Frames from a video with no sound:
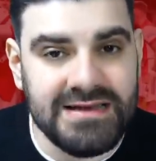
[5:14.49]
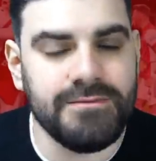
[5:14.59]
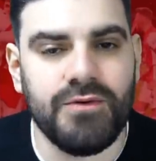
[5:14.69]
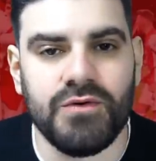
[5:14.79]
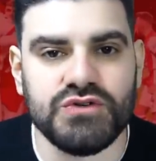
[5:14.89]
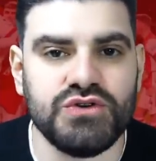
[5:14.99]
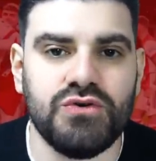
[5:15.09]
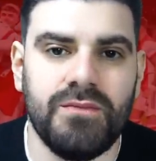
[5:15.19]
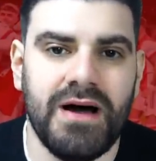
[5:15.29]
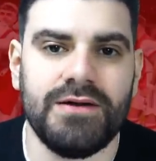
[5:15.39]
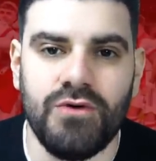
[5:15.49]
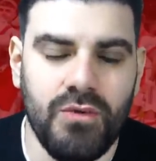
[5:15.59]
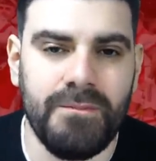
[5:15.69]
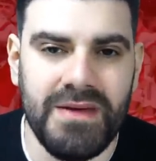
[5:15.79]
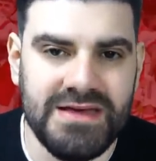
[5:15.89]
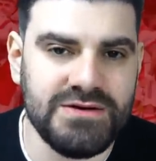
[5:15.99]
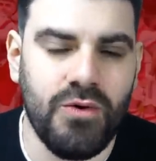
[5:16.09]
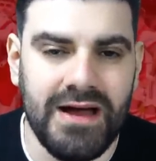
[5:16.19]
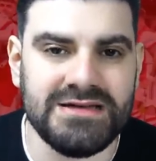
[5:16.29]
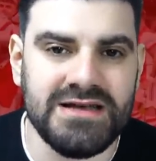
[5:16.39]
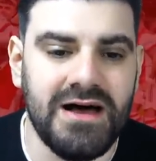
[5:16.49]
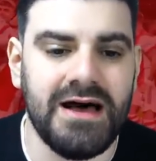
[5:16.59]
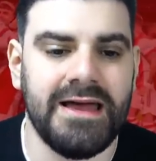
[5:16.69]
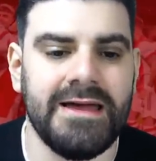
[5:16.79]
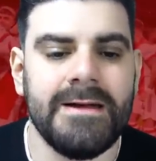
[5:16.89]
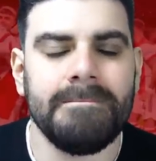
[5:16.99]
in Portugal might not be quite as high,